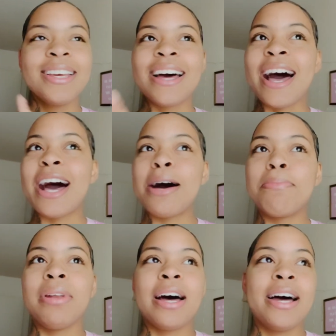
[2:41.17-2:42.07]
I
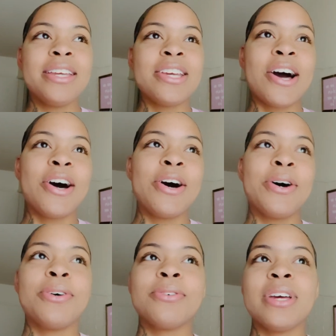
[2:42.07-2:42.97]
applied,
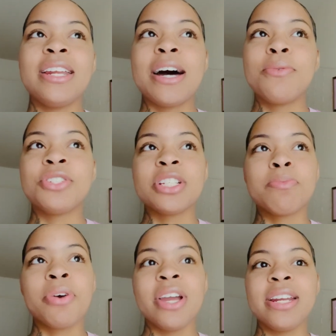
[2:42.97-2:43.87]
y'all, and I was just
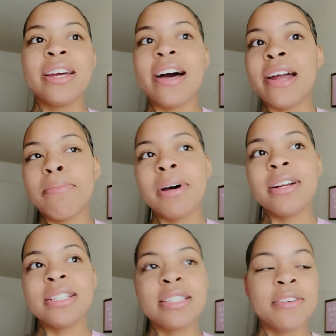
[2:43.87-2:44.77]
praying to God about
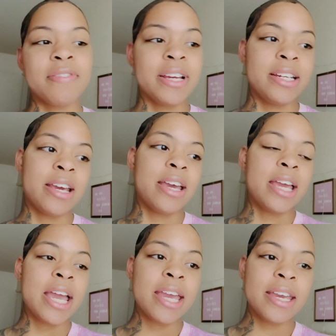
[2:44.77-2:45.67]
it, stuff like
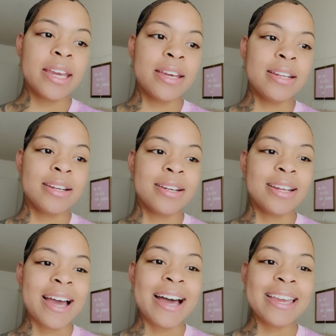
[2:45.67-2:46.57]
that. And
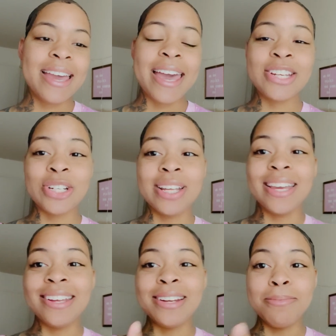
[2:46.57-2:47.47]
I actually
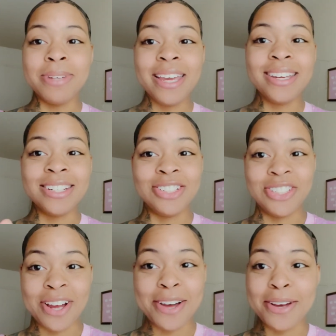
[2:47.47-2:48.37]
end up getting the
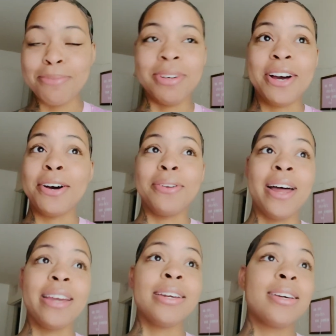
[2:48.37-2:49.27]
job, y'all,
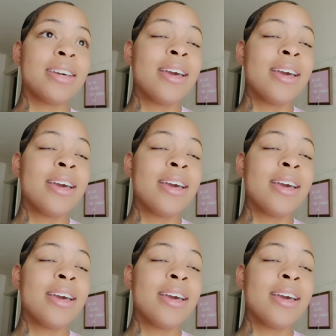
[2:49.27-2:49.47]
like.